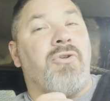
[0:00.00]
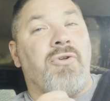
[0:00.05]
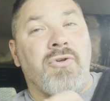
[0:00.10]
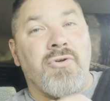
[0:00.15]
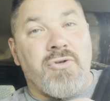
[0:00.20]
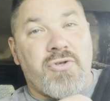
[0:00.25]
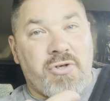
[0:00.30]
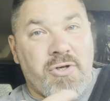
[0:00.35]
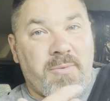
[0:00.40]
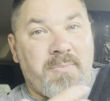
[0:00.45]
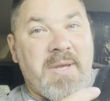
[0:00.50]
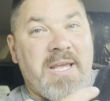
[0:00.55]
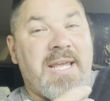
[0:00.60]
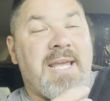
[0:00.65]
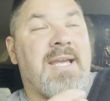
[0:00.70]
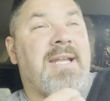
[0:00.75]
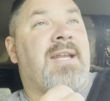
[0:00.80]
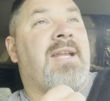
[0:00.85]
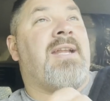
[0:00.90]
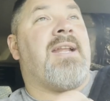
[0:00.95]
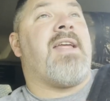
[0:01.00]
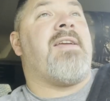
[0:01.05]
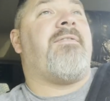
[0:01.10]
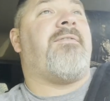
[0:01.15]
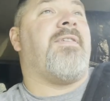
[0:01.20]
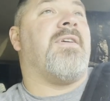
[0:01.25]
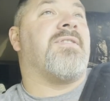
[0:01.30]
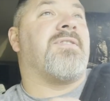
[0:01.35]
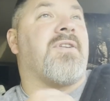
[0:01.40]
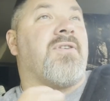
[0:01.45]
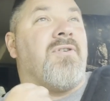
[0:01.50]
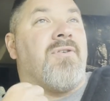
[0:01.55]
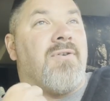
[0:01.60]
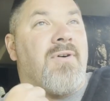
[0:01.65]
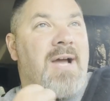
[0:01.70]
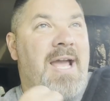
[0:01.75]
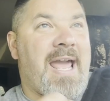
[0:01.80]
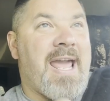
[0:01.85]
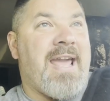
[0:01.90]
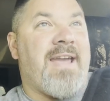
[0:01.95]
You should be getting a
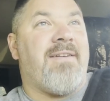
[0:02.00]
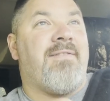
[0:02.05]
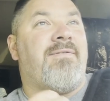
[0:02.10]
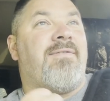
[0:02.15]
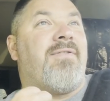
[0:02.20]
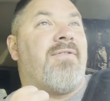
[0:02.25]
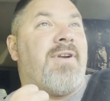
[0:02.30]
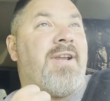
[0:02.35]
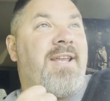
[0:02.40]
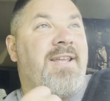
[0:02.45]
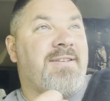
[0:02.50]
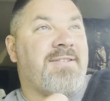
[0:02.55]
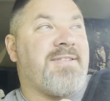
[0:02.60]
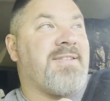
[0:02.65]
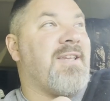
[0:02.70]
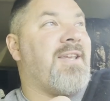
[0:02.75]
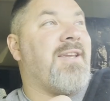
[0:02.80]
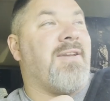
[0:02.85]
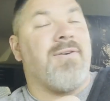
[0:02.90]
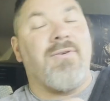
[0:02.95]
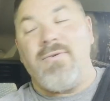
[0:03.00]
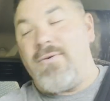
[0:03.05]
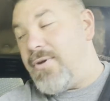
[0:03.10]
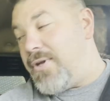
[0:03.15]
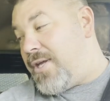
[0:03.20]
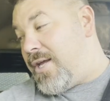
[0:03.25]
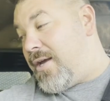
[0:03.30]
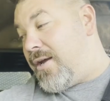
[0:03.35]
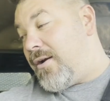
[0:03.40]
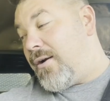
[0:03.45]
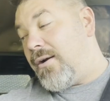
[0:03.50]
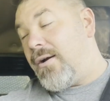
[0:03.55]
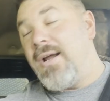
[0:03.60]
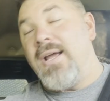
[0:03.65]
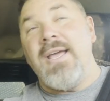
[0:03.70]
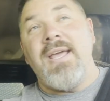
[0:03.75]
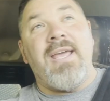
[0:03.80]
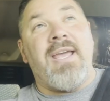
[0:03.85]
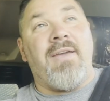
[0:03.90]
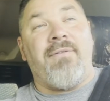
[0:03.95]
physical every single year.